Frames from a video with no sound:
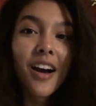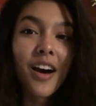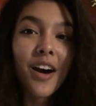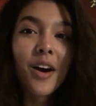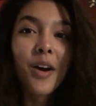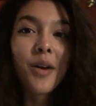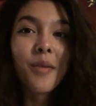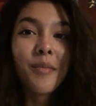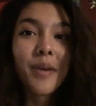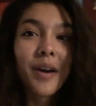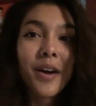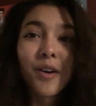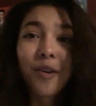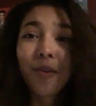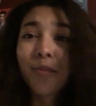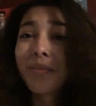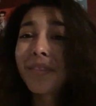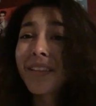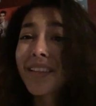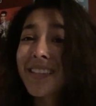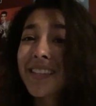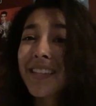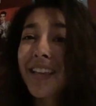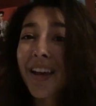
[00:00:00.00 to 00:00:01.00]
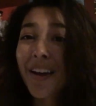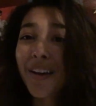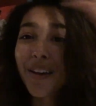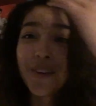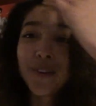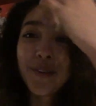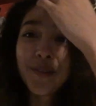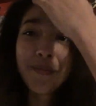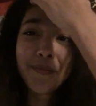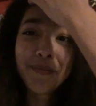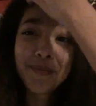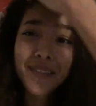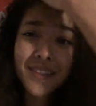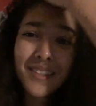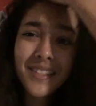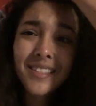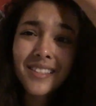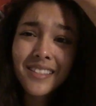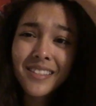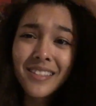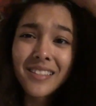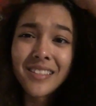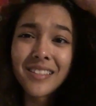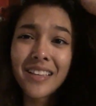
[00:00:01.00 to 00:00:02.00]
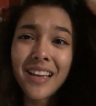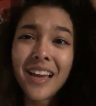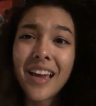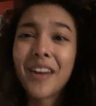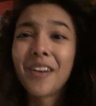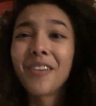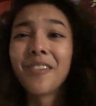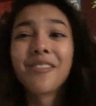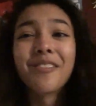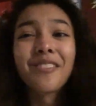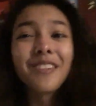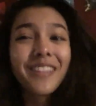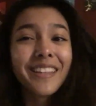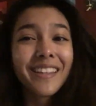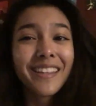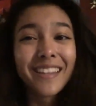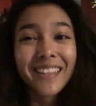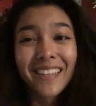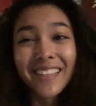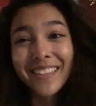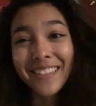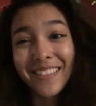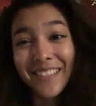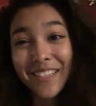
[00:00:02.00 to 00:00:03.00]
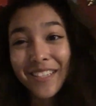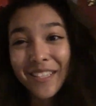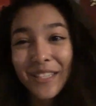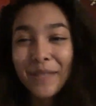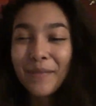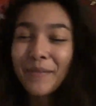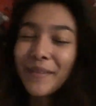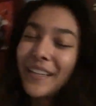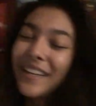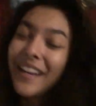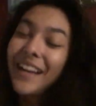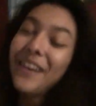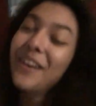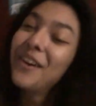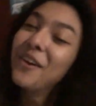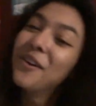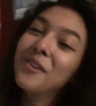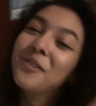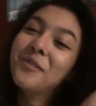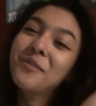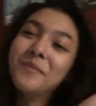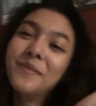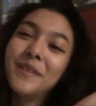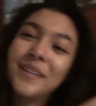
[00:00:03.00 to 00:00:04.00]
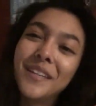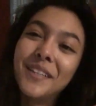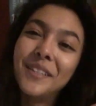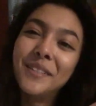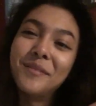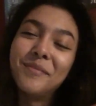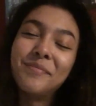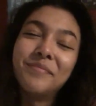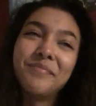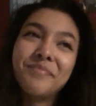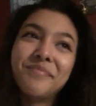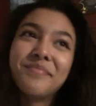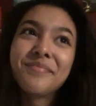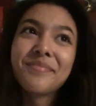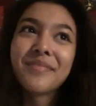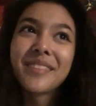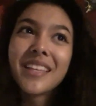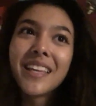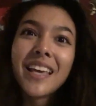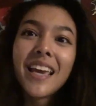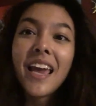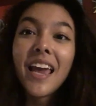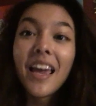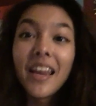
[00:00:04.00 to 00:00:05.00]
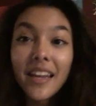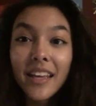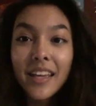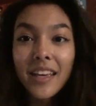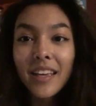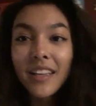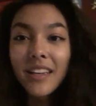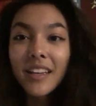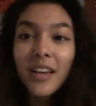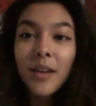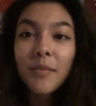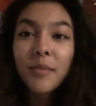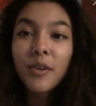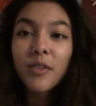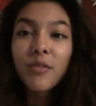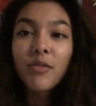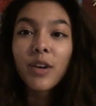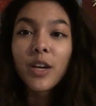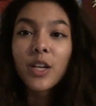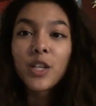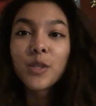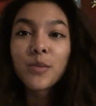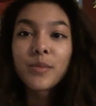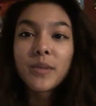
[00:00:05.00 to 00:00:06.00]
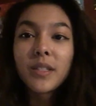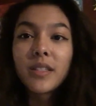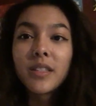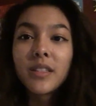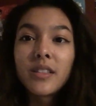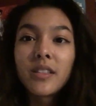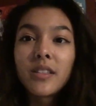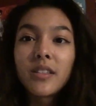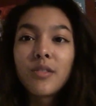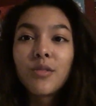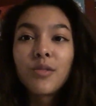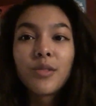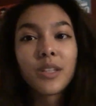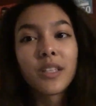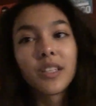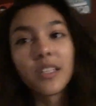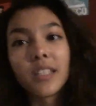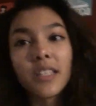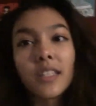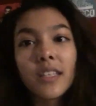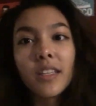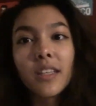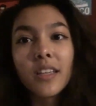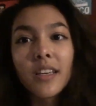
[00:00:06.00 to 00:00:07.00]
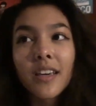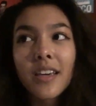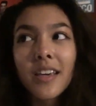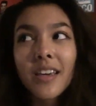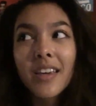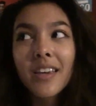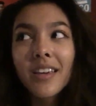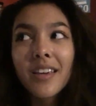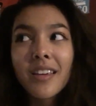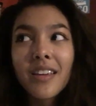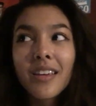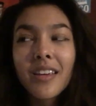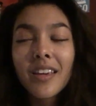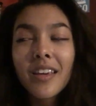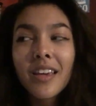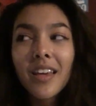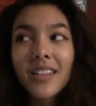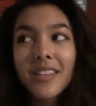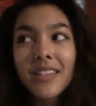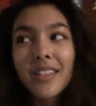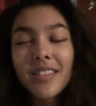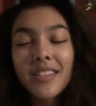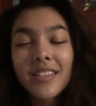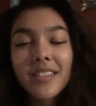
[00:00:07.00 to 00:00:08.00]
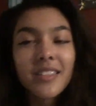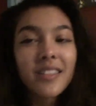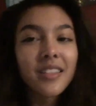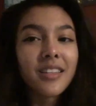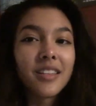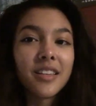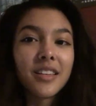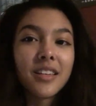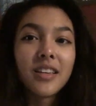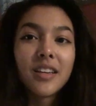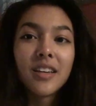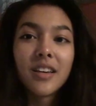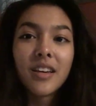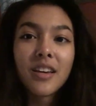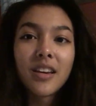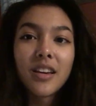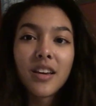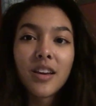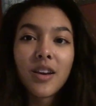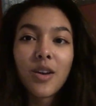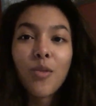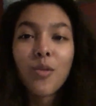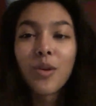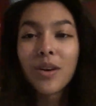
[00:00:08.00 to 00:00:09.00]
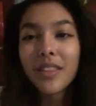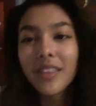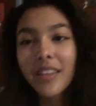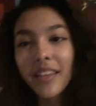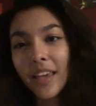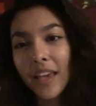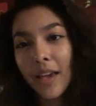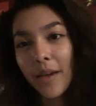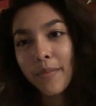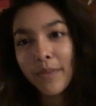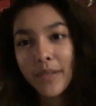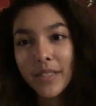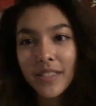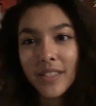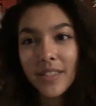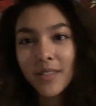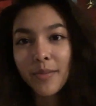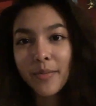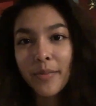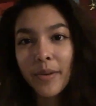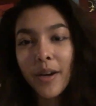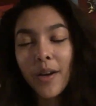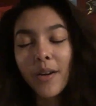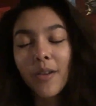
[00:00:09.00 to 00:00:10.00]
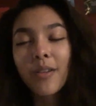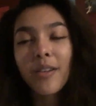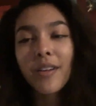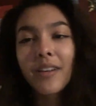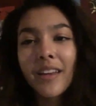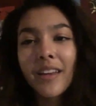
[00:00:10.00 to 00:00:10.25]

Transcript: Um, I hope this helps. I don't really think it does, but I hope um, any incoming freshman really get to see what the campus is about.